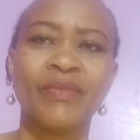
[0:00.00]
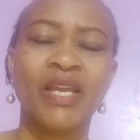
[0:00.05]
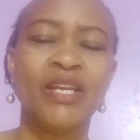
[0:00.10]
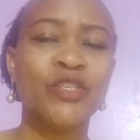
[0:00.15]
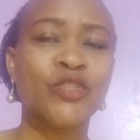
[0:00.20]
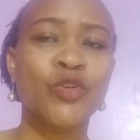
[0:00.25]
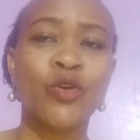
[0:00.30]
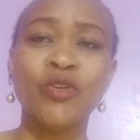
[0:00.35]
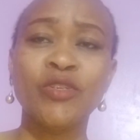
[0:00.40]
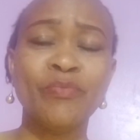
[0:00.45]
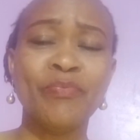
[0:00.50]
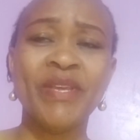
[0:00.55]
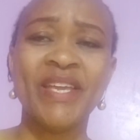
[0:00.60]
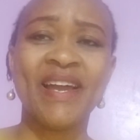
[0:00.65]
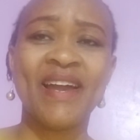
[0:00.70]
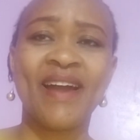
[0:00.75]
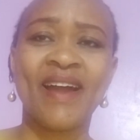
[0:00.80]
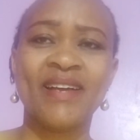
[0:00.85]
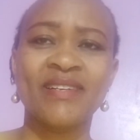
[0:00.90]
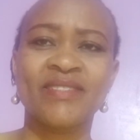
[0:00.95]
Don't be
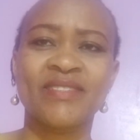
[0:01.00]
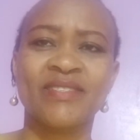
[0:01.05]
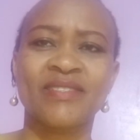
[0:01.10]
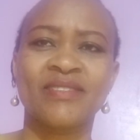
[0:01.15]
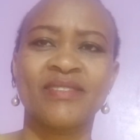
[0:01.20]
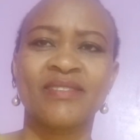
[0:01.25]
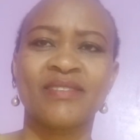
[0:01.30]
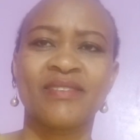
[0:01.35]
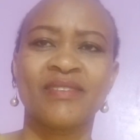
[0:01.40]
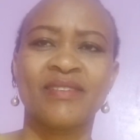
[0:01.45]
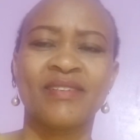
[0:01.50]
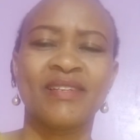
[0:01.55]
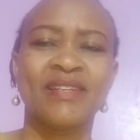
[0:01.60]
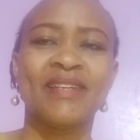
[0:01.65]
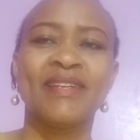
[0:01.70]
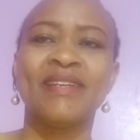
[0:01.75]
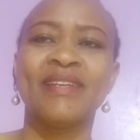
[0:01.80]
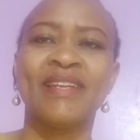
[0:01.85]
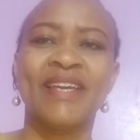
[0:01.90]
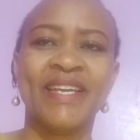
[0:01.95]
hurt.
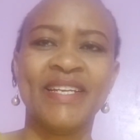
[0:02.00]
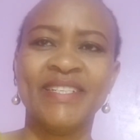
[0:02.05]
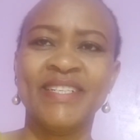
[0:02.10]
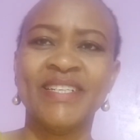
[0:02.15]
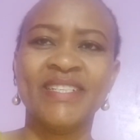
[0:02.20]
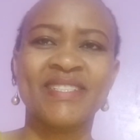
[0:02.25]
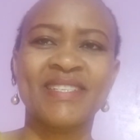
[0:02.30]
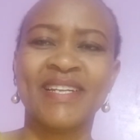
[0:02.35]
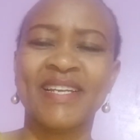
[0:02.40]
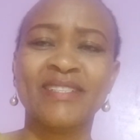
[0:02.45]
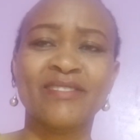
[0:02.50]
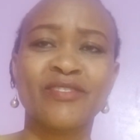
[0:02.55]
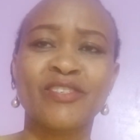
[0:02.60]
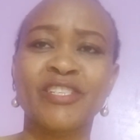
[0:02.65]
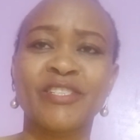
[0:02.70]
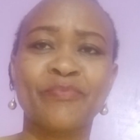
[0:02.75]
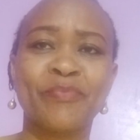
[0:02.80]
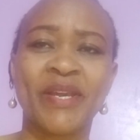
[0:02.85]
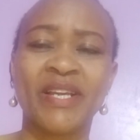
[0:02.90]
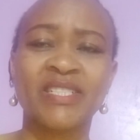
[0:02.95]
Ladies, let's
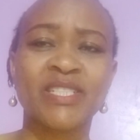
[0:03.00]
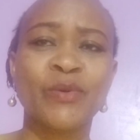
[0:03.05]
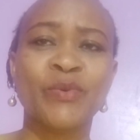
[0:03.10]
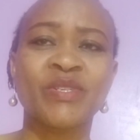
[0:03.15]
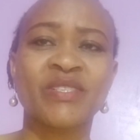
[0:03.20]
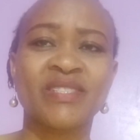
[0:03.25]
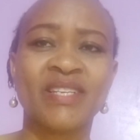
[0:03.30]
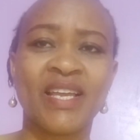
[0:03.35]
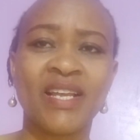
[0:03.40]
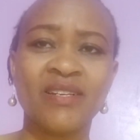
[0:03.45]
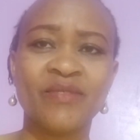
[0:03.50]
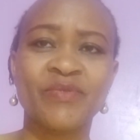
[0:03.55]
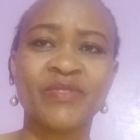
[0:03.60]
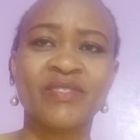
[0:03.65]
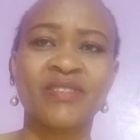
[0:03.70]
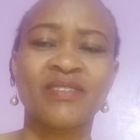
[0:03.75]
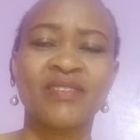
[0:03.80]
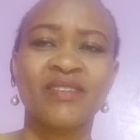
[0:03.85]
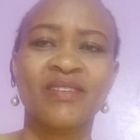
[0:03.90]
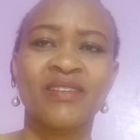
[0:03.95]
respect ourselves.